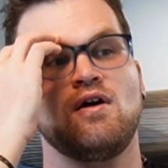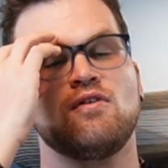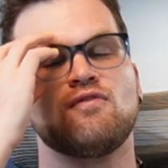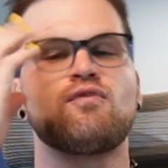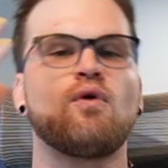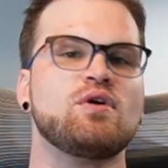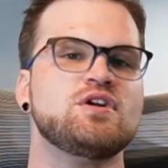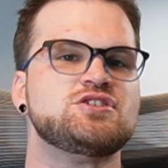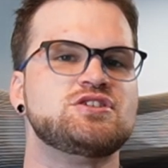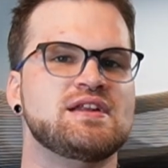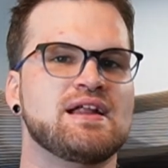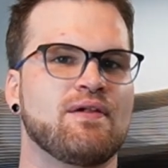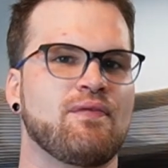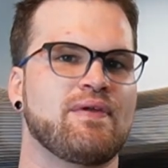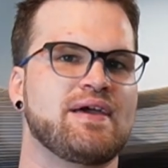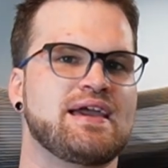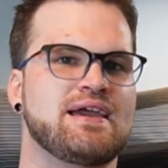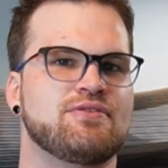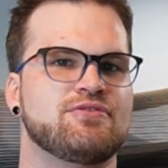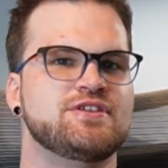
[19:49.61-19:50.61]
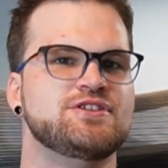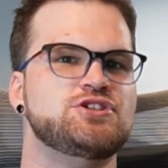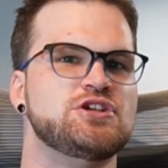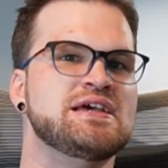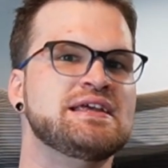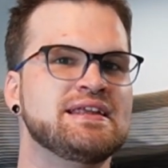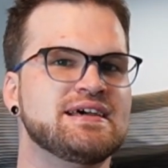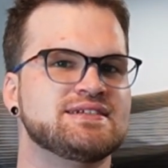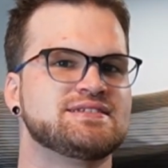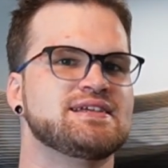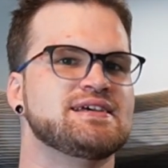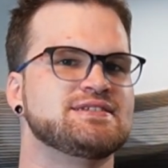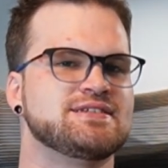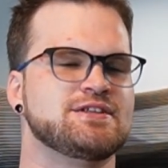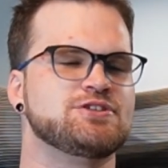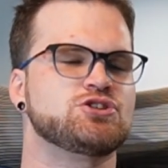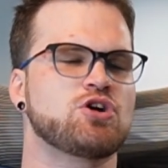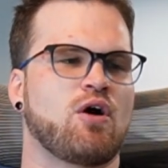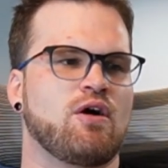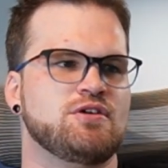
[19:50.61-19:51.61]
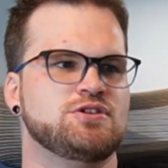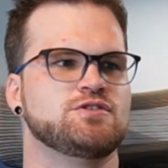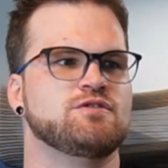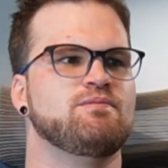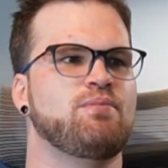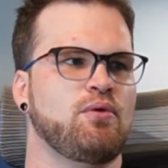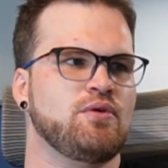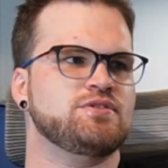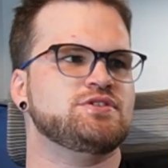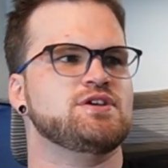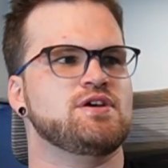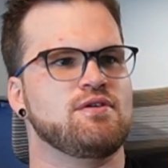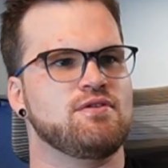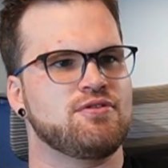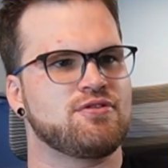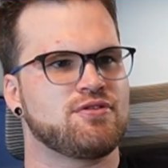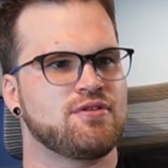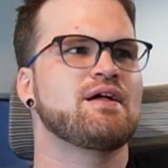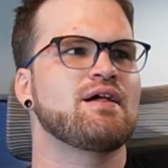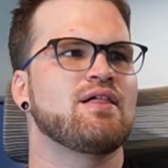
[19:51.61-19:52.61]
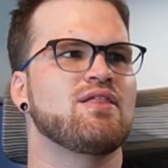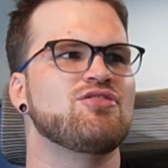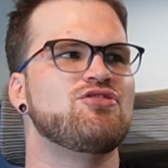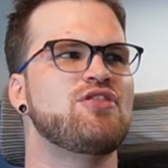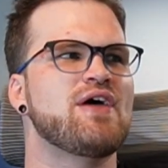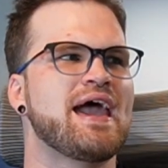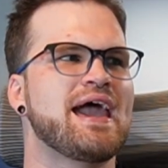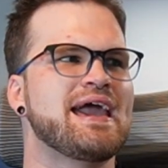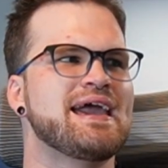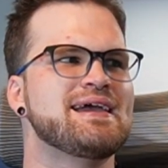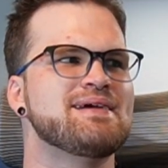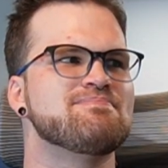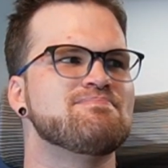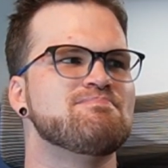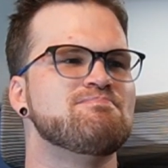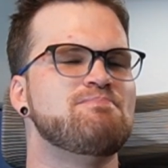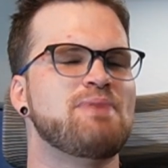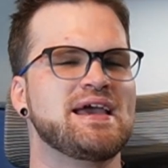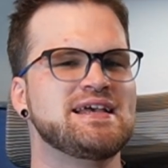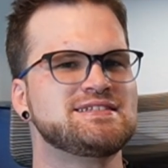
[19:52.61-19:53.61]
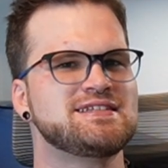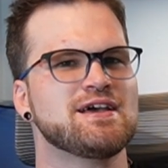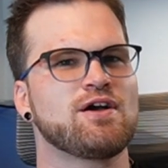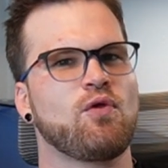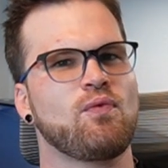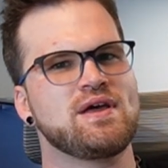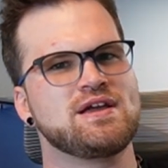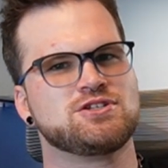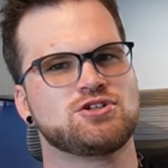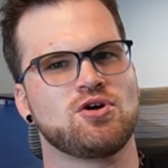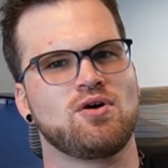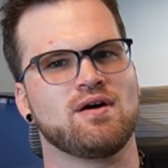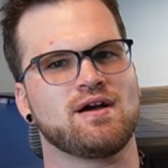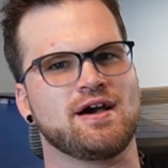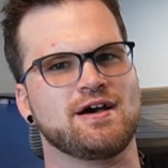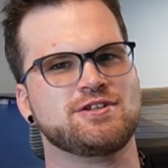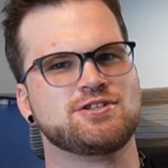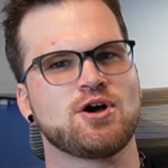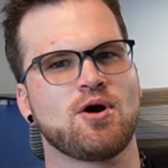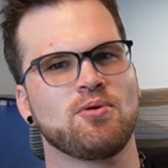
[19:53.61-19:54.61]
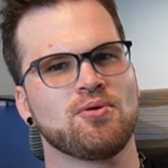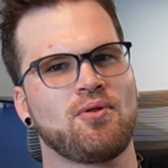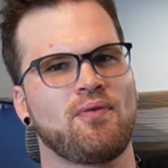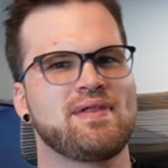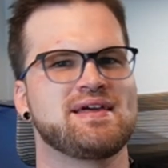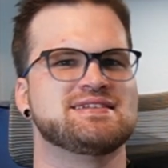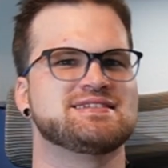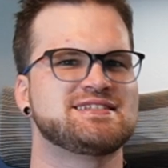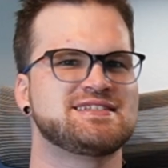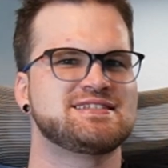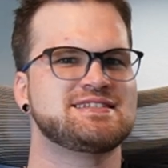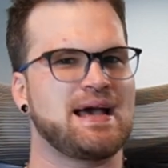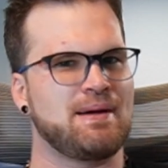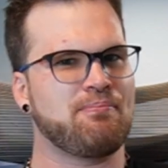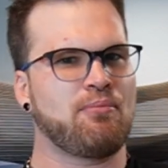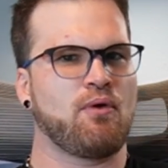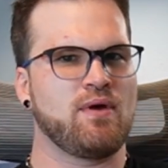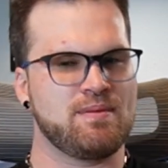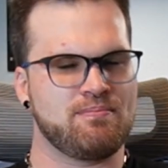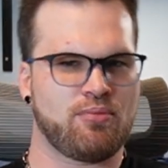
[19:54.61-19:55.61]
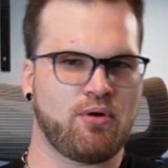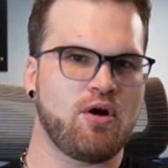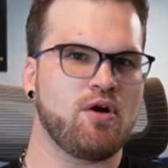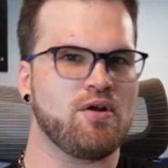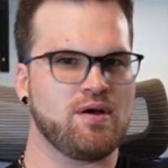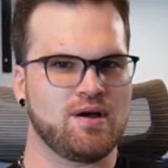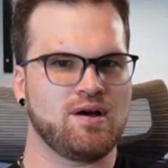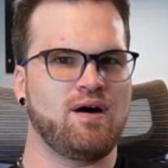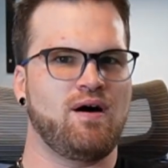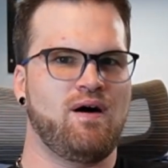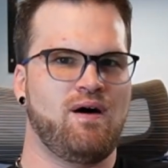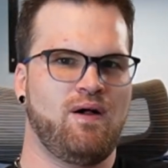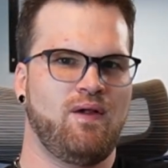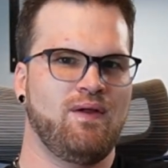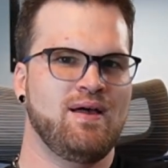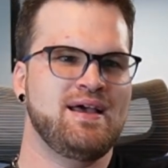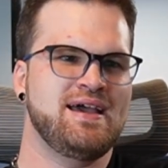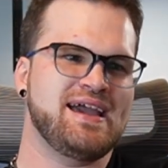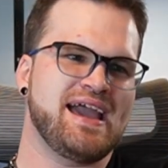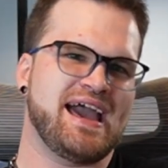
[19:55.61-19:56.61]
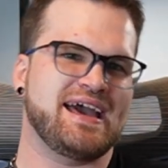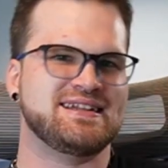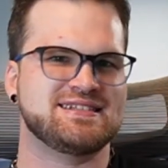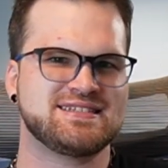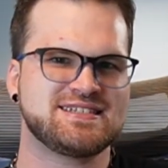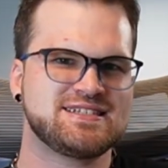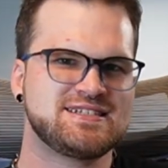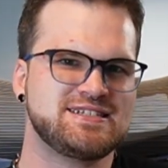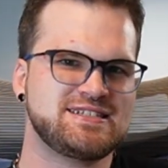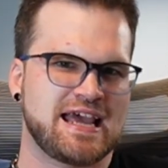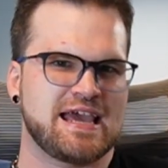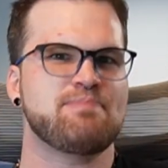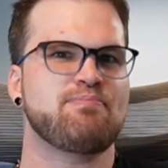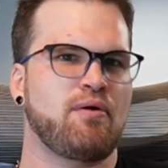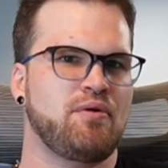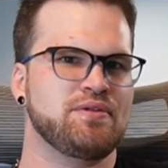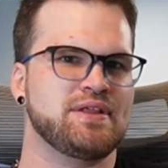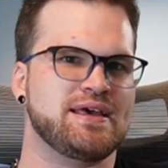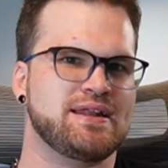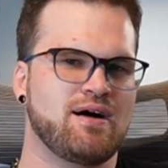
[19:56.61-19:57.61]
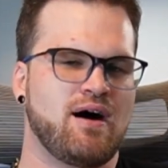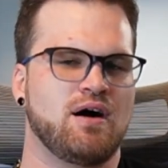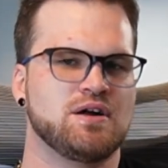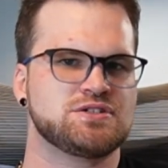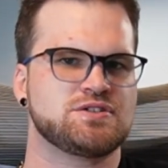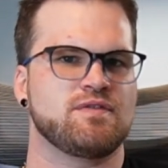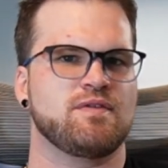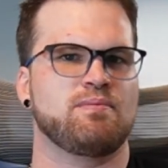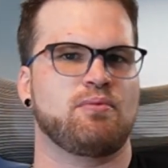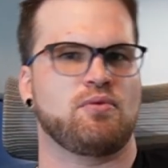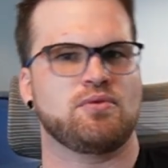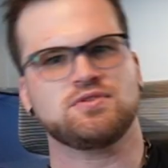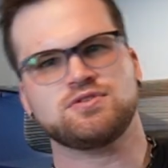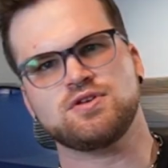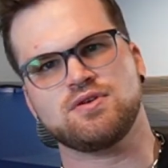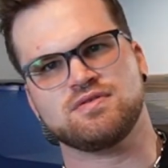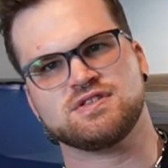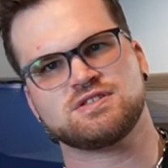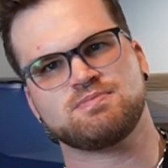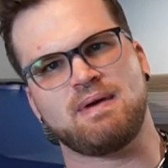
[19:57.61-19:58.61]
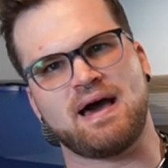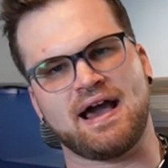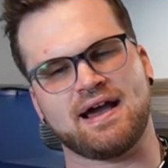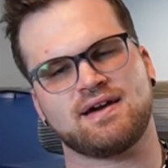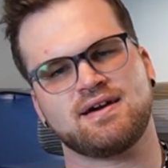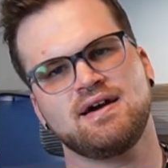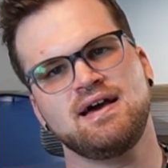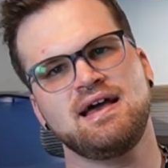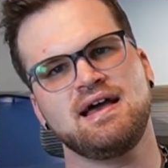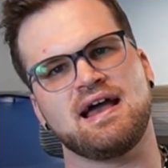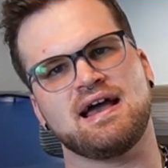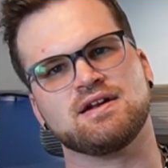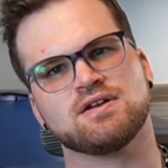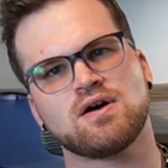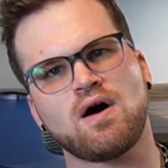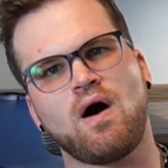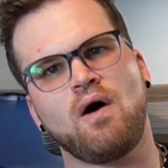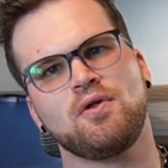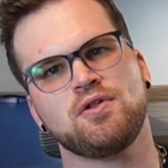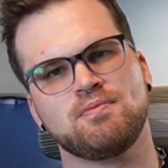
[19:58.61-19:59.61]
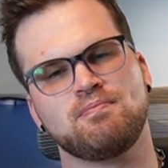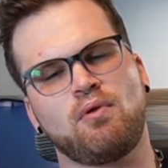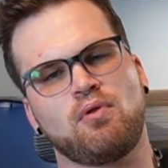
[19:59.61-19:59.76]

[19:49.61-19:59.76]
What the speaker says: Fortunately, the geniuses in charge of Bluetooth, they basically took a totally separate protocol and stapled it onto the Bluetooth spec and called it